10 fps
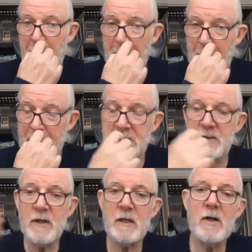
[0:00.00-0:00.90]
it is
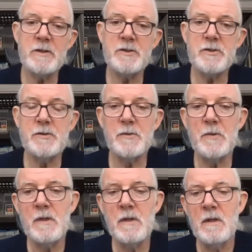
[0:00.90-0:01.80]
going to cause
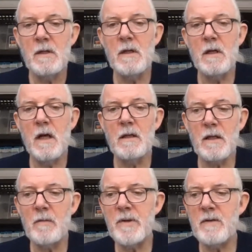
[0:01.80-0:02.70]
you a
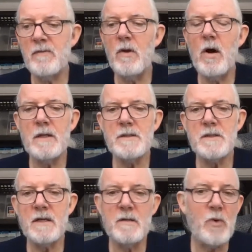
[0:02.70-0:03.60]
little bit of loss.
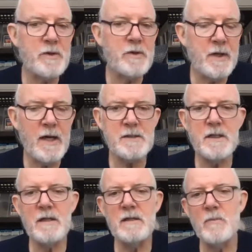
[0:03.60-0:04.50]
And the more you
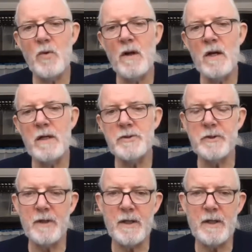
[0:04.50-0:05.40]
cascade, the more loss
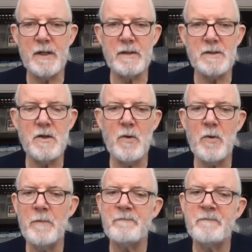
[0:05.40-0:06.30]
you're going to get.
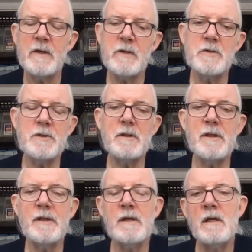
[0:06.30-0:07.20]
So
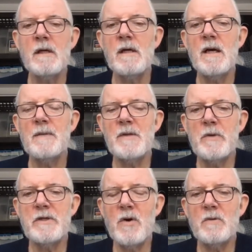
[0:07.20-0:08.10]
usually, I mean,
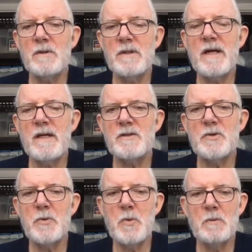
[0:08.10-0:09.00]
we don't get
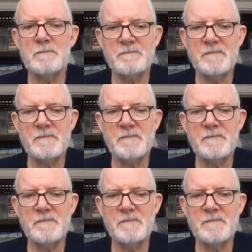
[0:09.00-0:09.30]
to